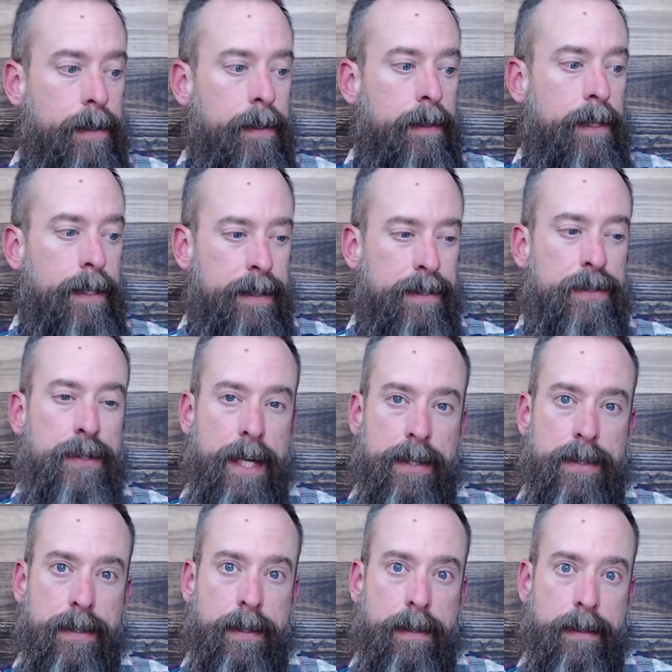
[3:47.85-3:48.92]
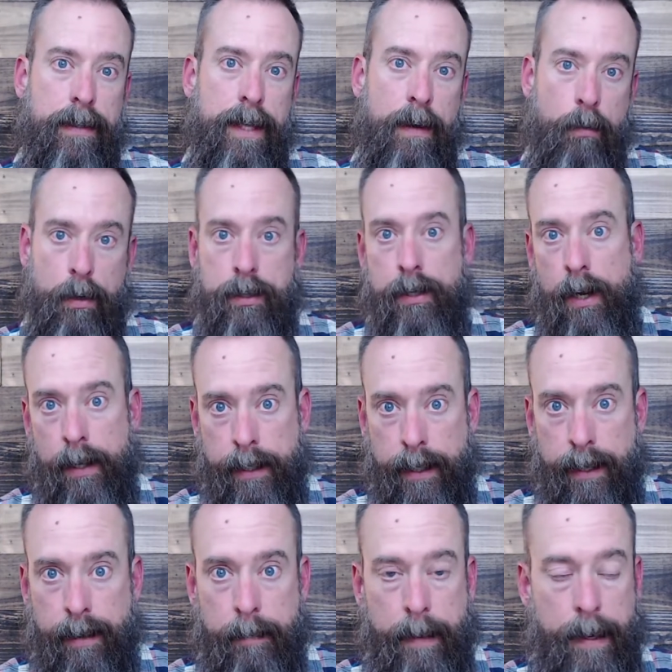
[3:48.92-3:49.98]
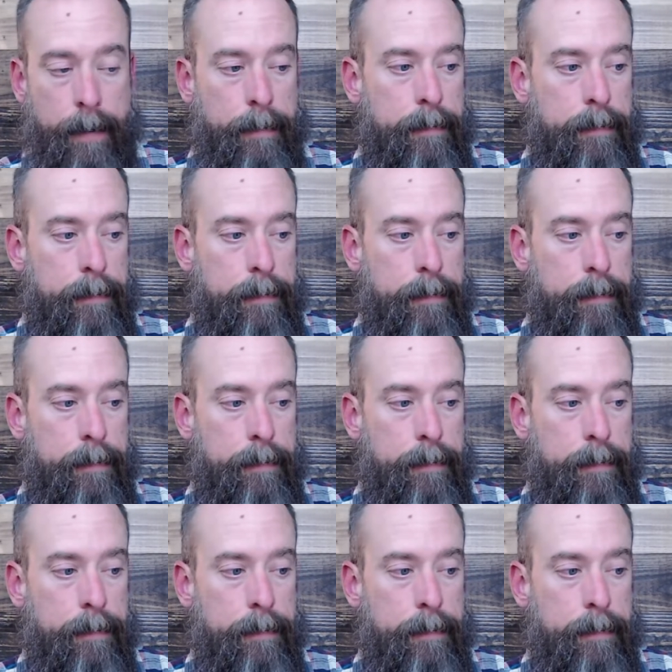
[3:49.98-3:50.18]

in the sense that we're talking about.